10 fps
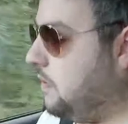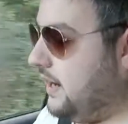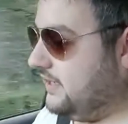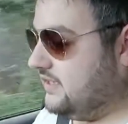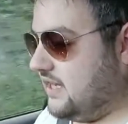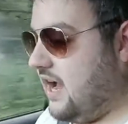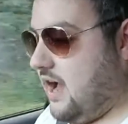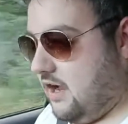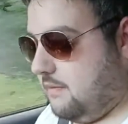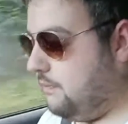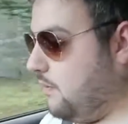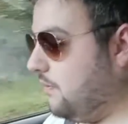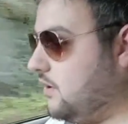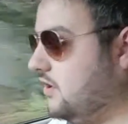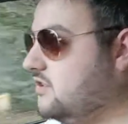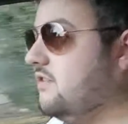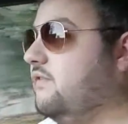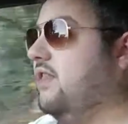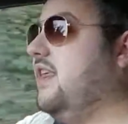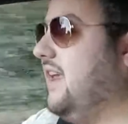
quite dark, but because of